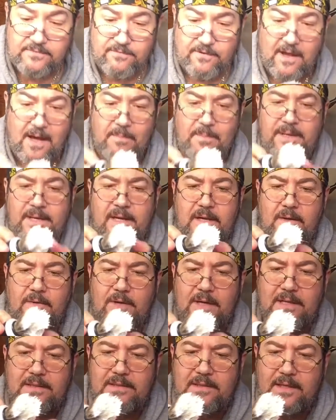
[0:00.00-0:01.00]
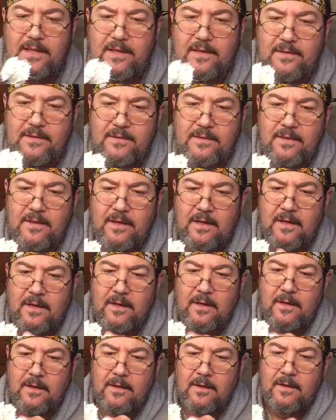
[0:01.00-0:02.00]
flopping out right there.
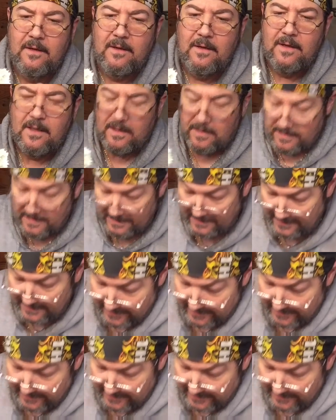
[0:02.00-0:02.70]
And